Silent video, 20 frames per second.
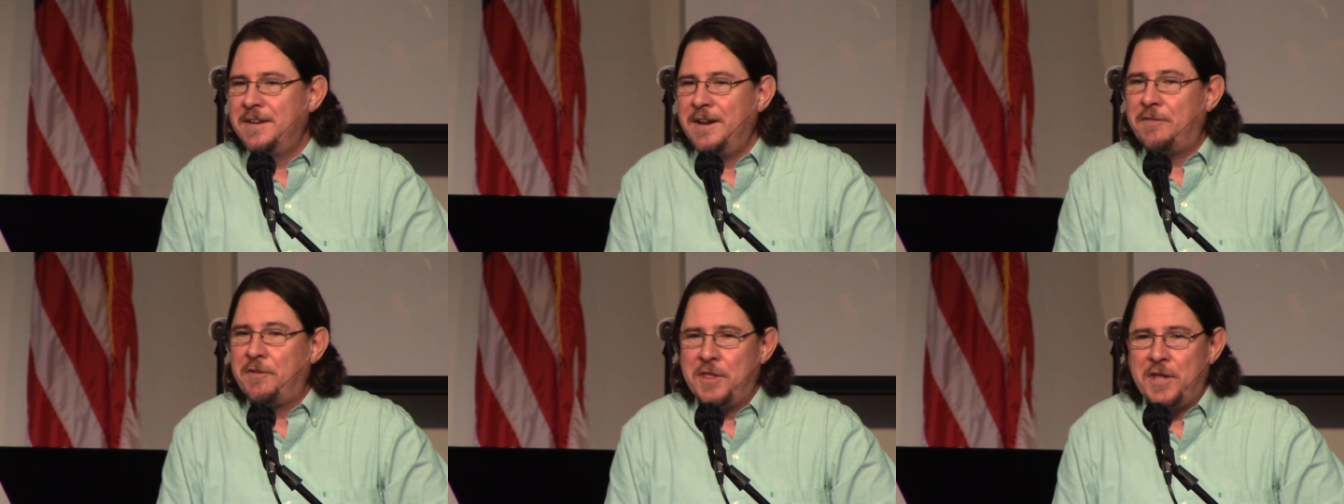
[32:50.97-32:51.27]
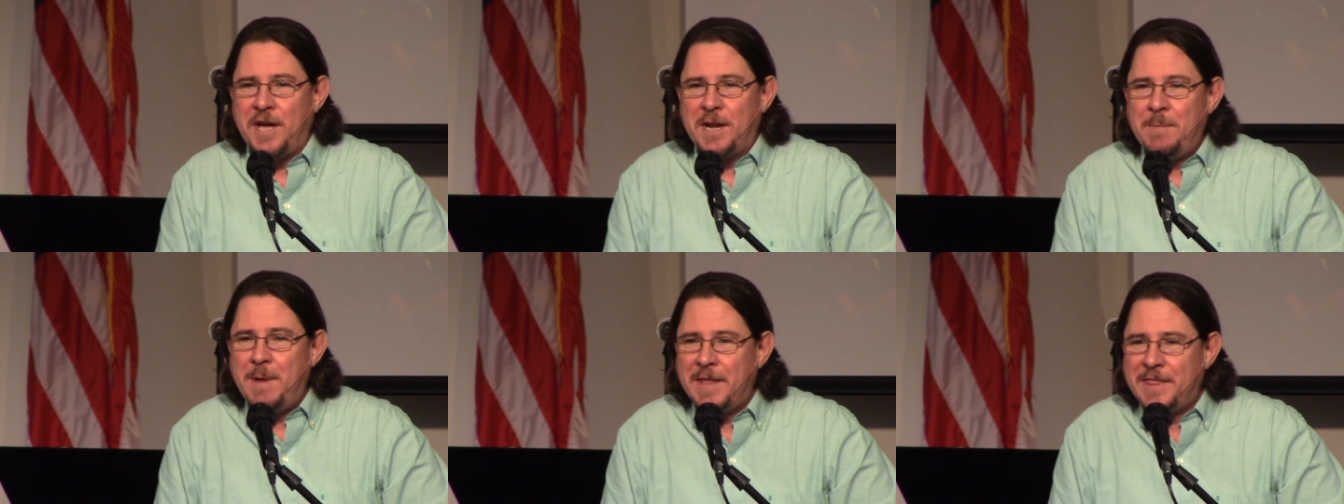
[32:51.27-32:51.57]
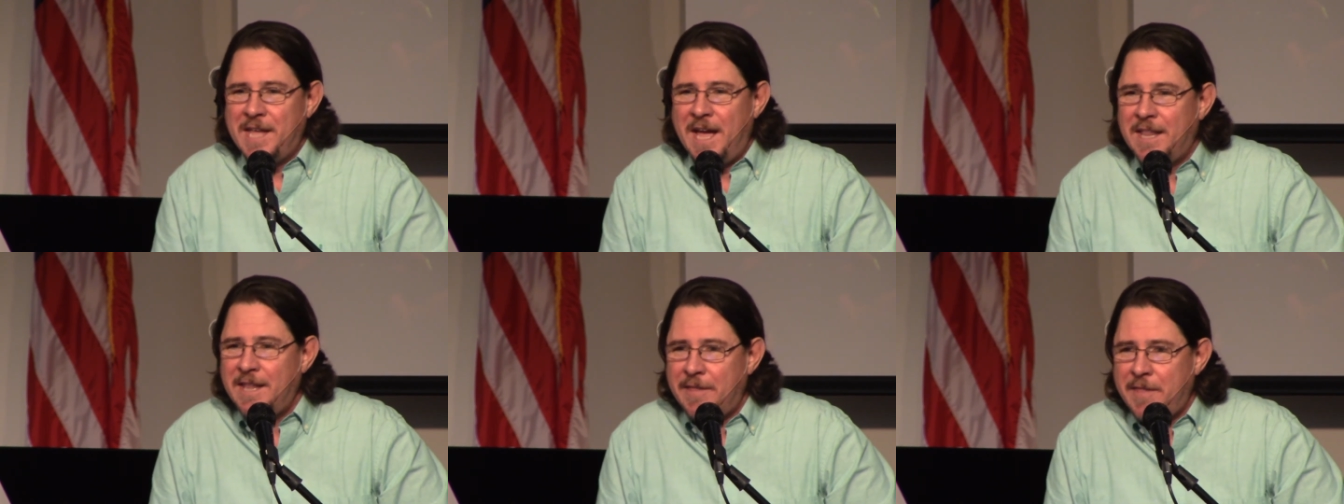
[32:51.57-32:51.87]
you ever thought
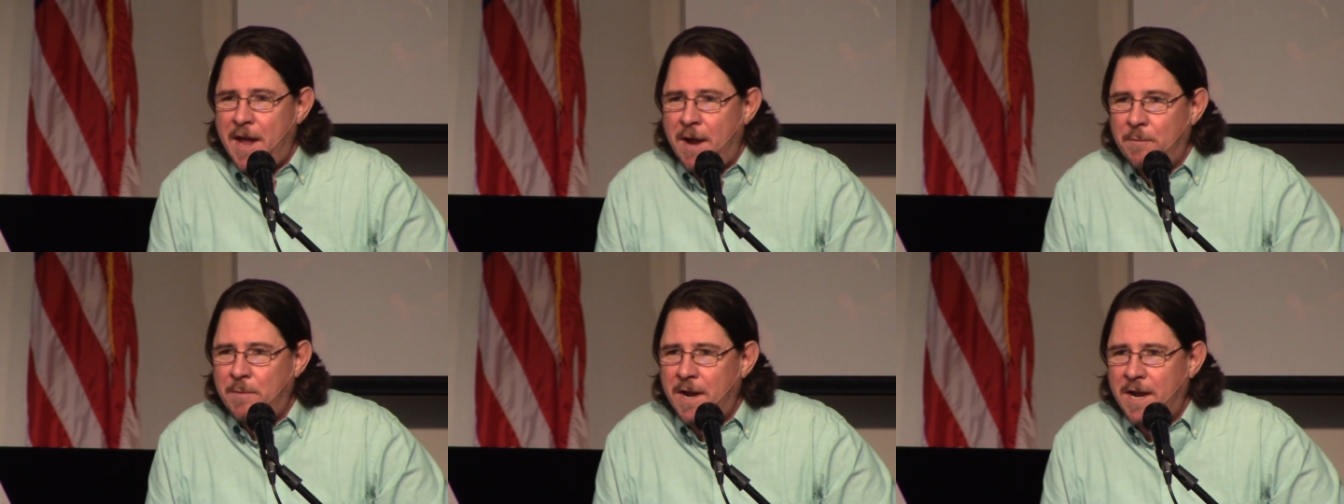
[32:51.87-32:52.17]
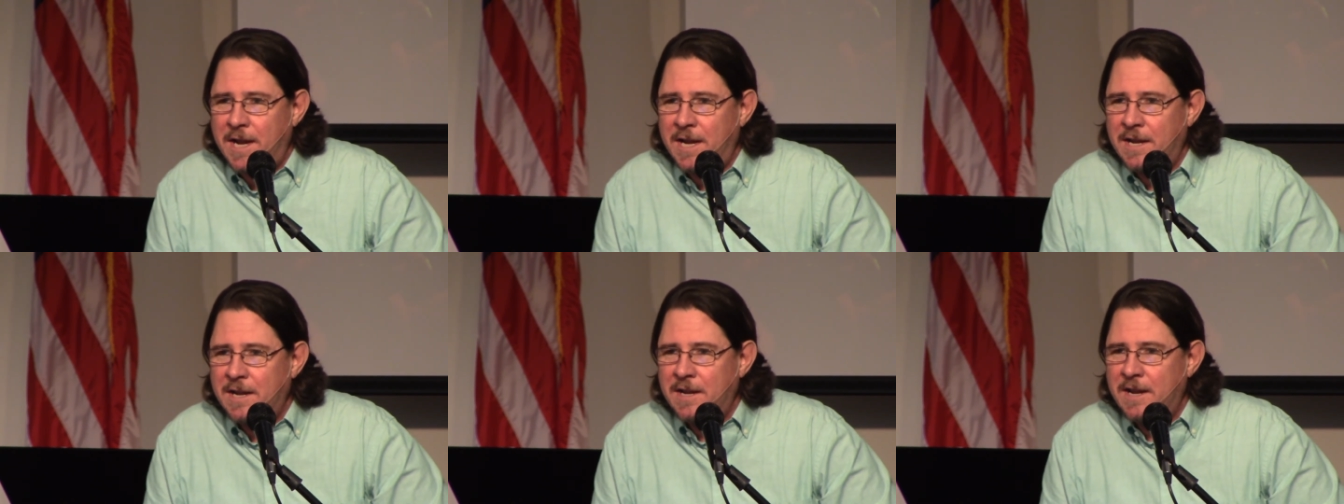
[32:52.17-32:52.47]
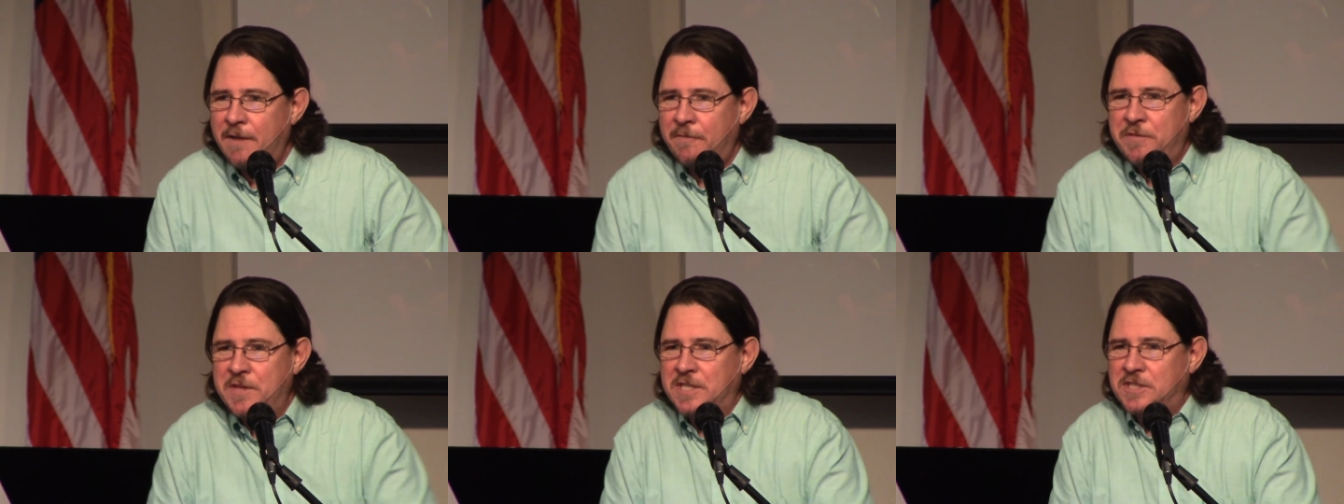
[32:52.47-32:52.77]
about that that way?
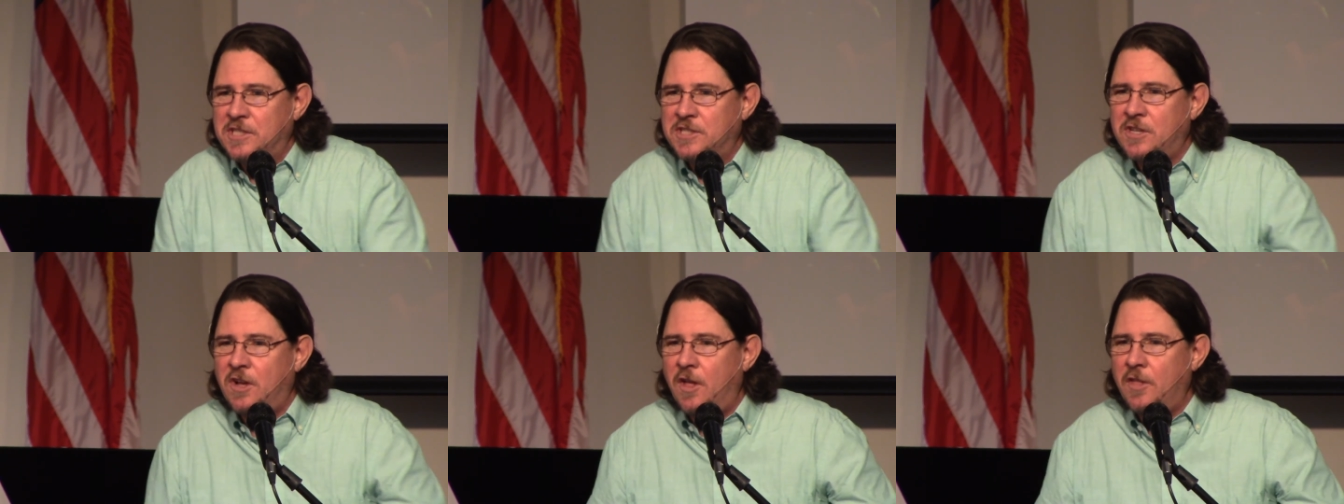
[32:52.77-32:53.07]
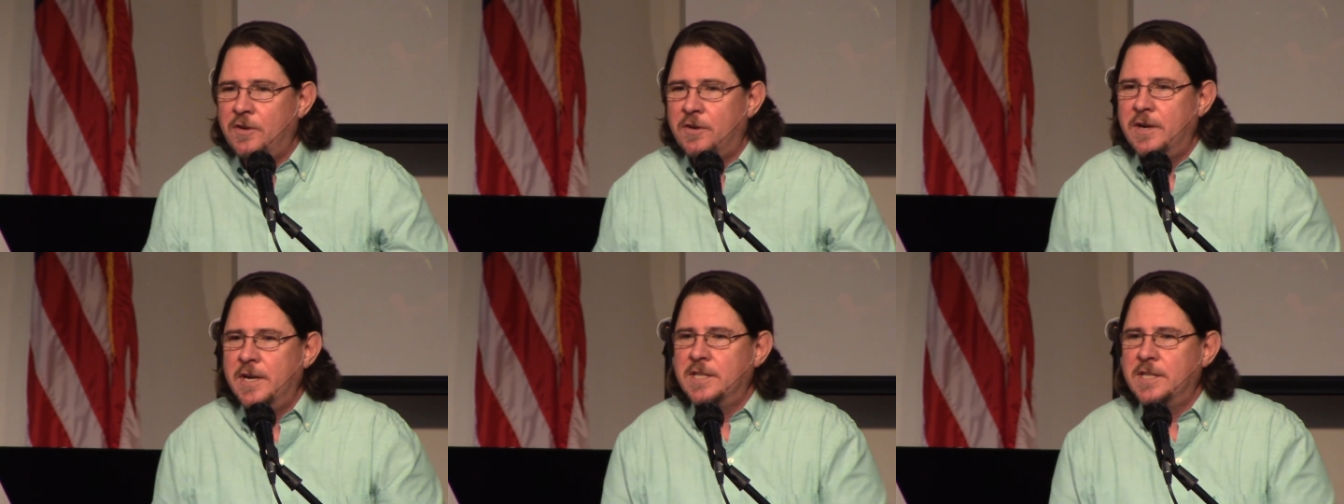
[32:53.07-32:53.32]
If this is all